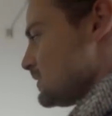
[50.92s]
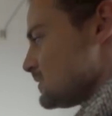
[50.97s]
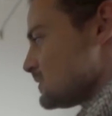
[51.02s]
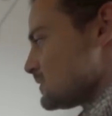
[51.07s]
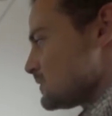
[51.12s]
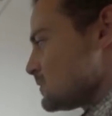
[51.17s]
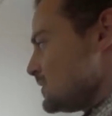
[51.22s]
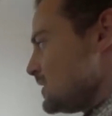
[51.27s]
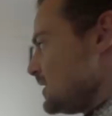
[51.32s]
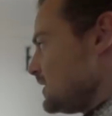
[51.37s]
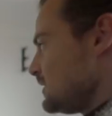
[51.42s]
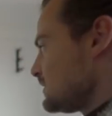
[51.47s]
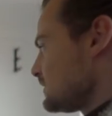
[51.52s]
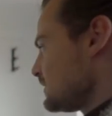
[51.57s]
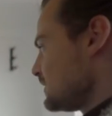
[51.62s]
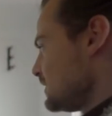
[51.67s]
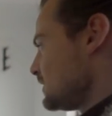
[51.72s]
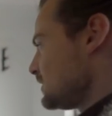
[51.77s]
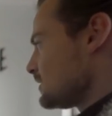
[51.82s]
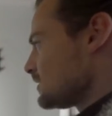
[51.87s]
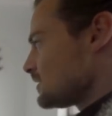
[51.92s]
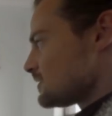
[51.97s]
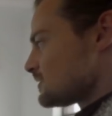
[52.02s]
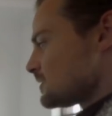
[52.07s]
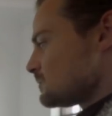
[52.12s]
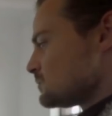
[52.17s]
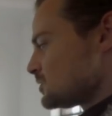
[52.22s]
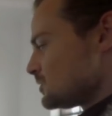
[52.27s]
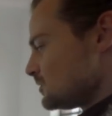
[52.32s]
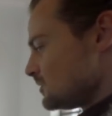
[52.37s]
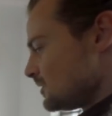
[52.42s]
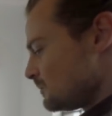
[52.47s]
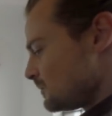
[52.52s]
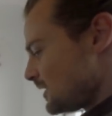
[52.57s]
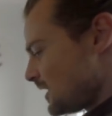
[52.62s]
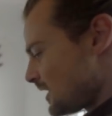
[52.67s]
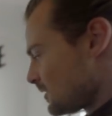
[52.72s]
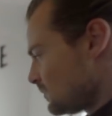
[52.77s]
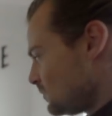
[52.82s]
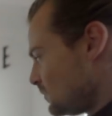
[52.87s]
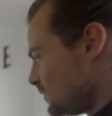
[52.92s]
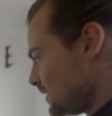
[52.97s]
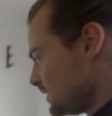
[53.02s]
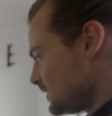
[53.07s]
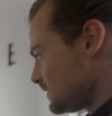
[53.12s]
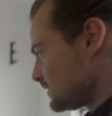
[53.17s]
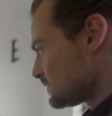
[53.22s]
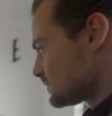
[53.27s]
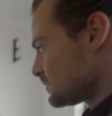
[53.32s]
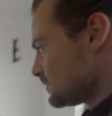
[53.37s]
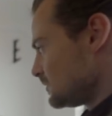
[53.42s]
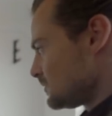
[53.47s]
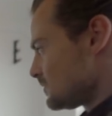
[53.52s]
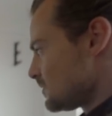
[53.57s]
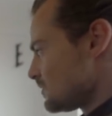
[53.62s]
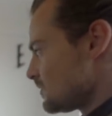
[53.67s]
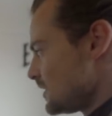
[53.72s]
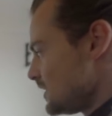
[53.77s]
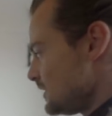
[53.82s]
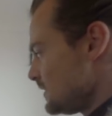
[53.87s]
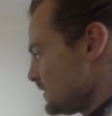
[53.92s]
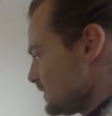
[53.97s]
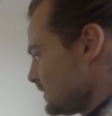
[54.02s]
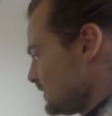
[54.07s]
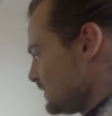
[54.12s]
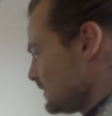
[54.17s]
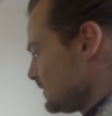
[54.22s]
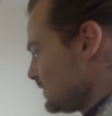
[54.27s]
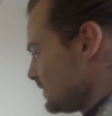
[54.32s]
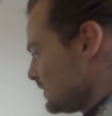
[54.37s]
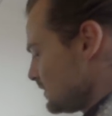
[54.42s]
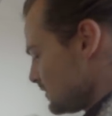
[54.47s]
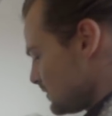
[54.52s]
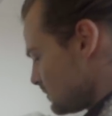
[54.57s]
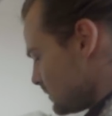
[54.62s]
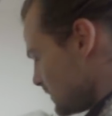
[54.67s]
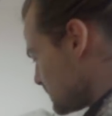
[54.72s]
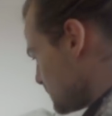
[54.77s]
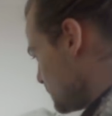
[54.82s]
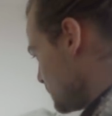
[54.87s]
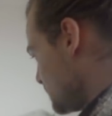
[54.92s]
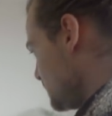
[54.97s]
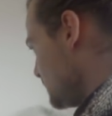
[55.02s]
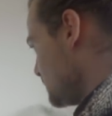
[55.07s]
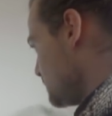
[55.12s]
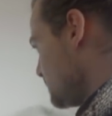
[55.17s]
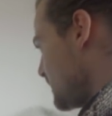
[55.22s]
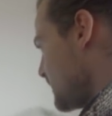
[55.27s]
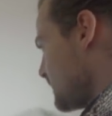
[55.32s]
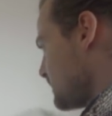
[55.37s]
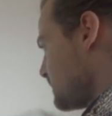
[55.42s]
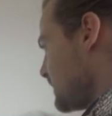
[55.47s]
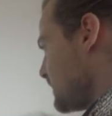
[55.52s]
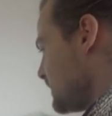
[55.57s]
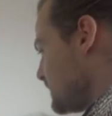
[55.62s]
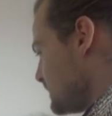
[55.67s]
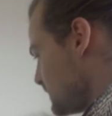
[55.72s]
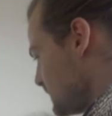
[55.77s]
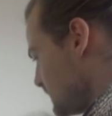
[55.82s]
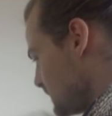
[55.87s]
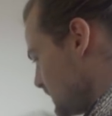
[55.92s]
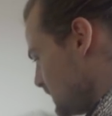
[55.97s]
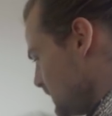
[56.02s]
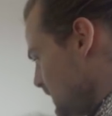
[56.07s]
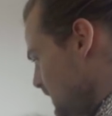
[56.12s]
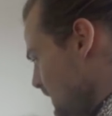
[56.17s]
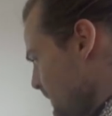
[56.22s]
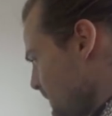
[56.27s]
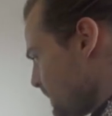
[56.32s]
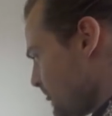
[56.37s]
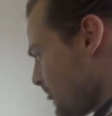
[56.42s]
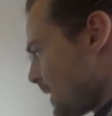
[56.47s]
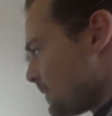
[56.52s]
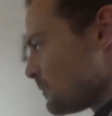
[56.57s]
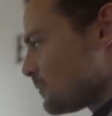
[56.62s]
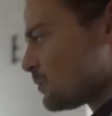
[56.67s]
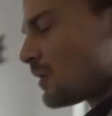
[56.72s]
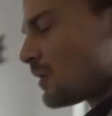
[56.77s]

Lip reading: this tweed because I'm shooting black and white. This will look great, especially with these black pants. I'm